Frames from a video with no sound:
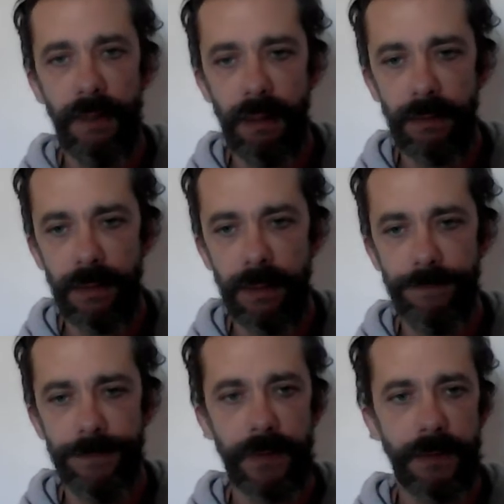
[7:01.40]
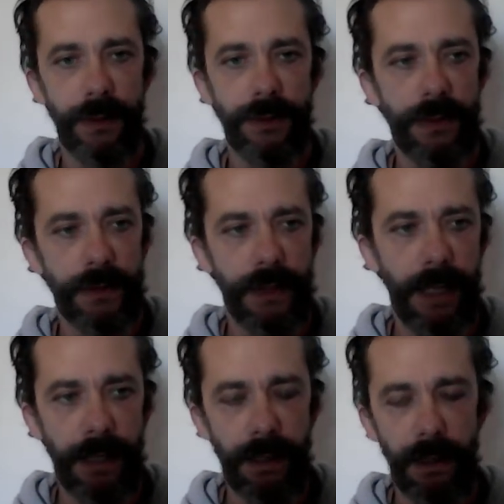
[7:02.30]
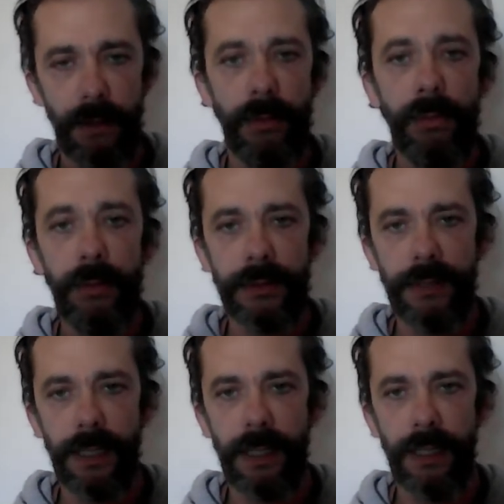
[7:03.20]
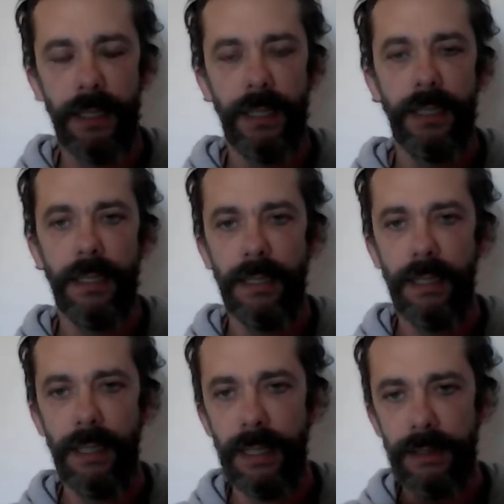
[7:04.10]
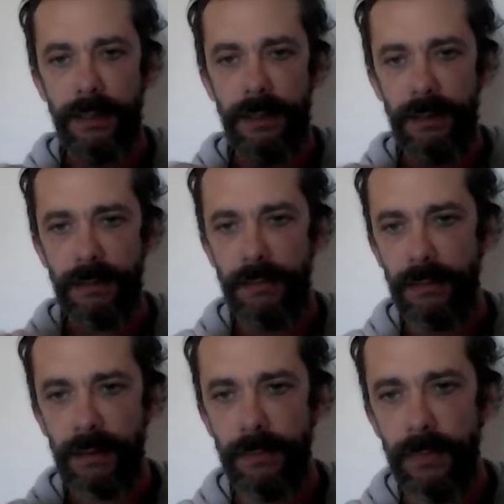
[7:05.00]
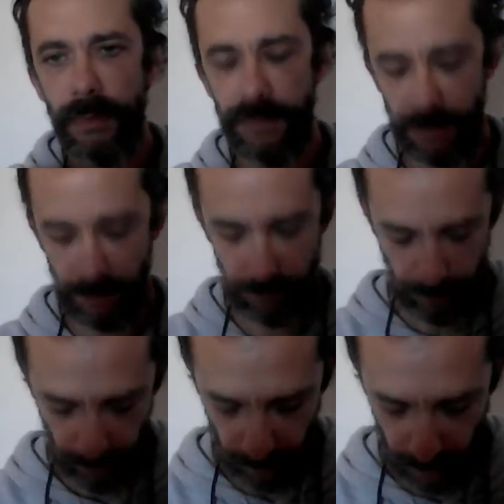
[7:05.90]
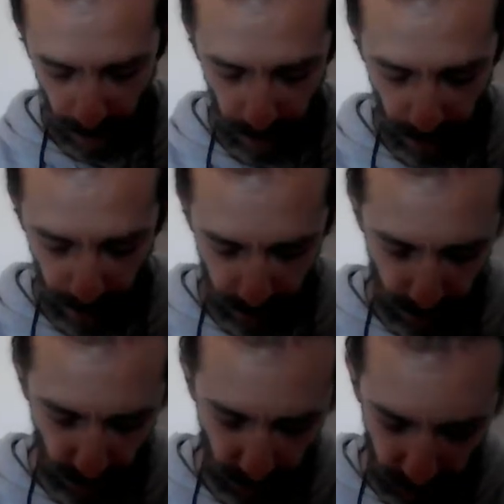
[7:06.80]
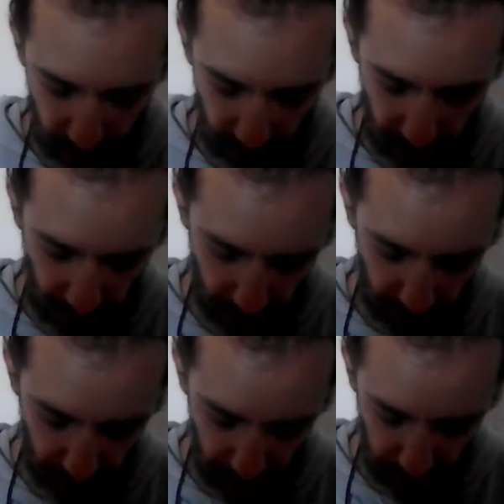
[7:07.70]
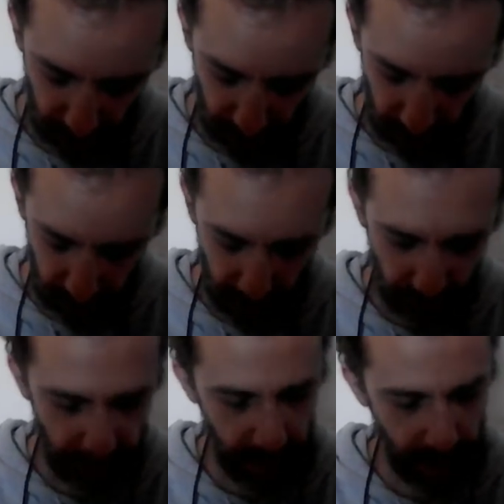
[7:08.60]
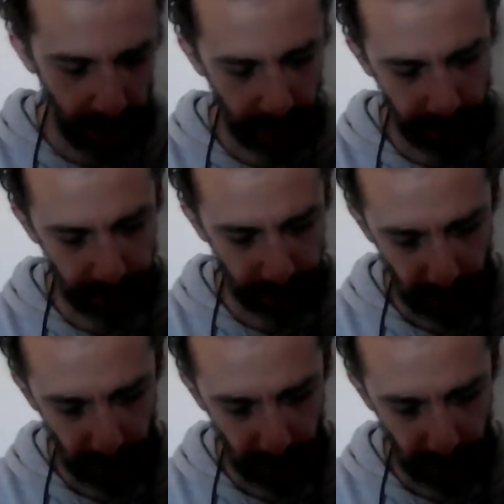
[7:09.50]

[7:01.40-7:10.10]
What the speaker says: Vedanta. It's not just like kūtastha, like not moving, like a stone or like a huge piece of